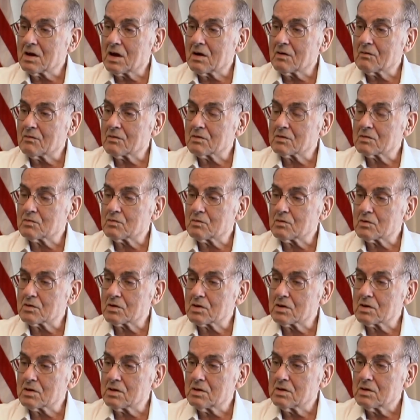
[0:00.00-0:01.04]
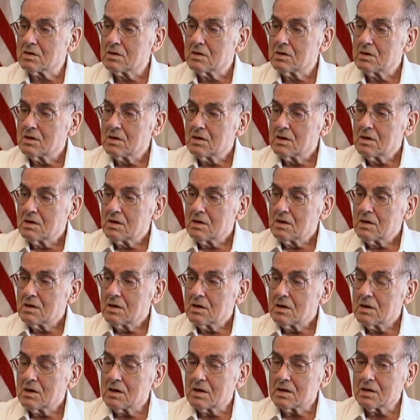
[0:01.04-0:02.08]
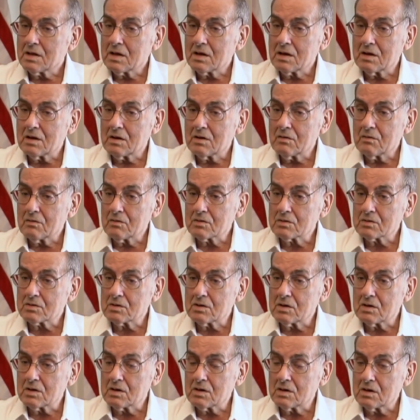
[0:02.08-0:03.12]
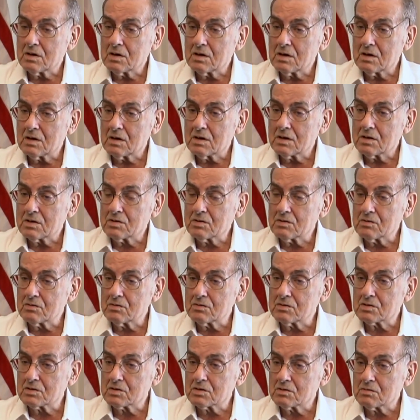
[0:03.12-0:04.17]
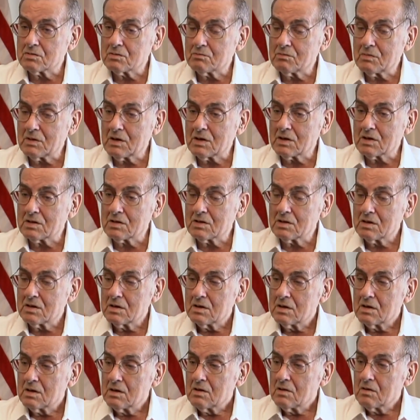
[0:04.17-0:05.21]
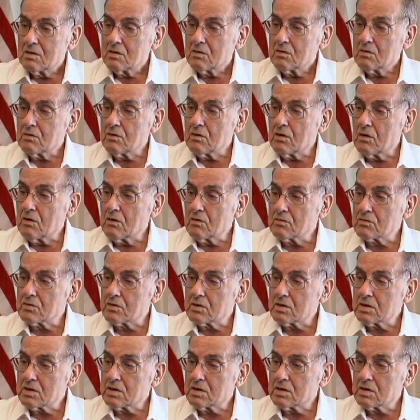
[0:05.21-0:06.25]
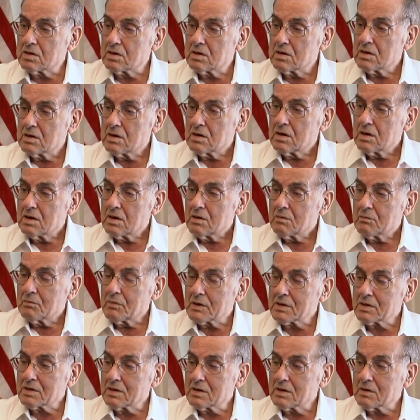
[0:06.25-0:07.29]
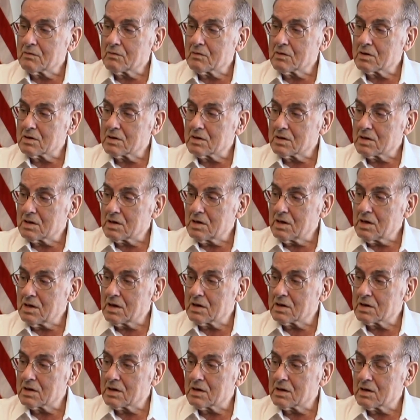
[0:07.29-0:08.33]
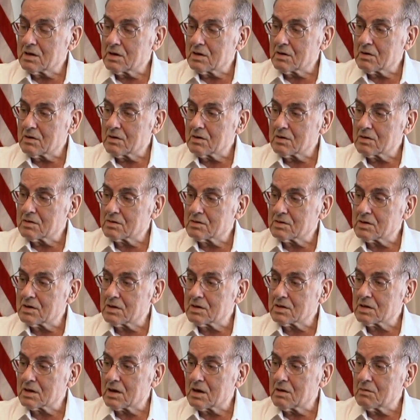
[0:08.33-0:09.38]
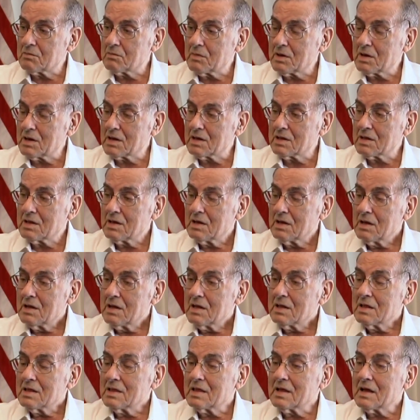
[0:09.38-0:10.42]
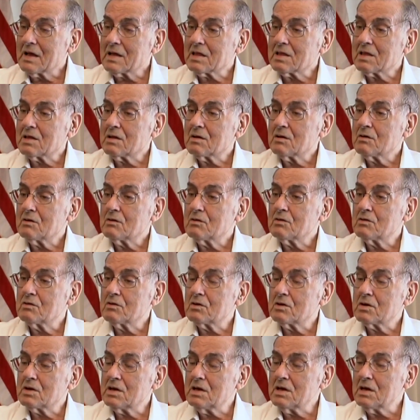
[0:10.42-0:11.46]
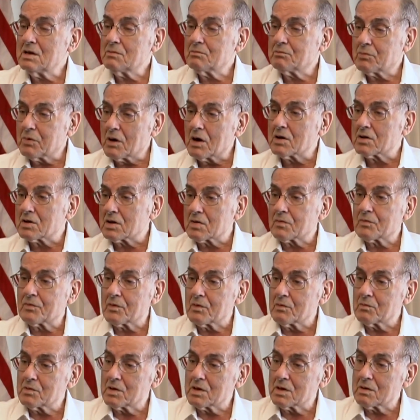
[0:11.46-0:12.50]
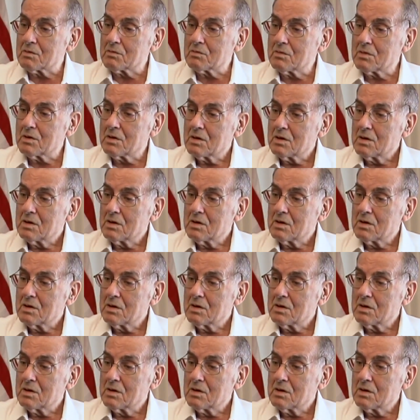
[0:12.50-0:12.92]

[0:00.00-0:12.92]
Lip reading: I was working. There was a Jewish man who owned it, but he had a Gentile man that he bought it from him.